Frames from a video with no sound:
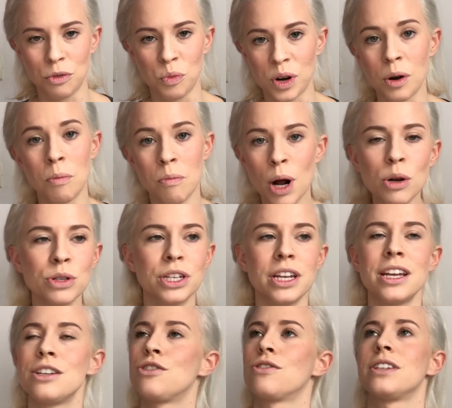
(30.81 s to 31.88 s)
We're most
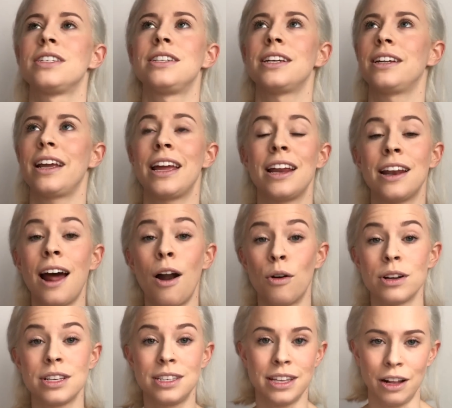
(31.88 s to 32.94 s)
interested in
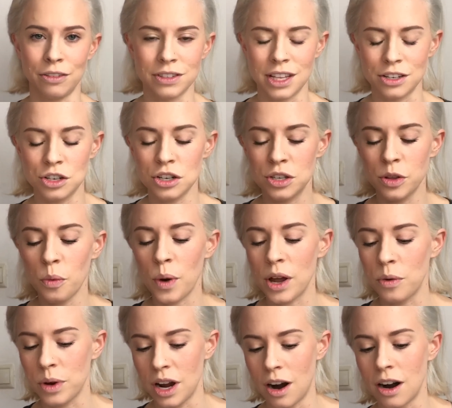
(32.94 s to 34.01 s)
ourselves. That's just the way
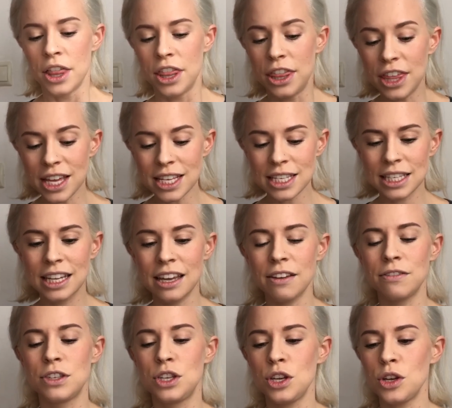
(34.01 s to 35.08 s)
we are. This
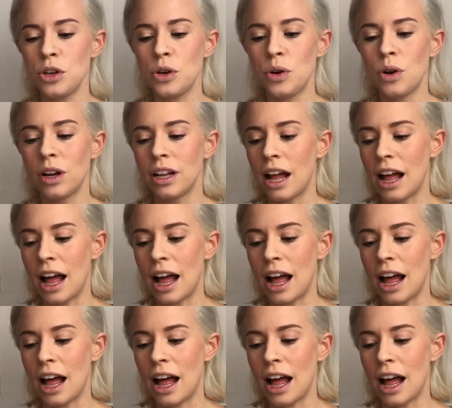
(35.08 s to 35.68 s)
gives you,